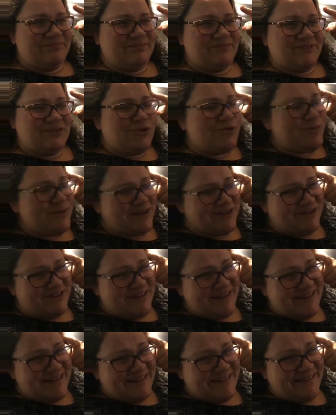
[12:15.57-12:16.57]
2
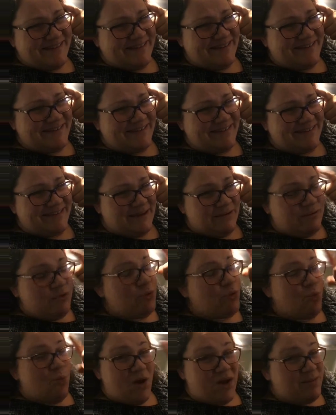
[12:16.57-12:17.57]
McChickens,
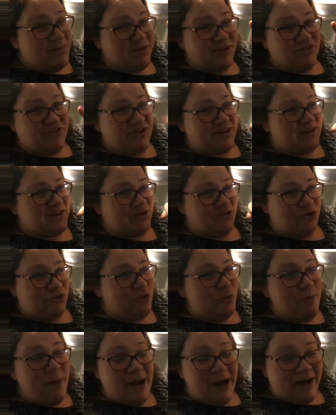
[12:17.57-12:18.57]
even 1 McChicken is
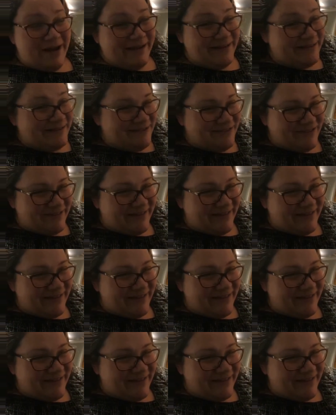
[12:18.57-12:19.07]
too much.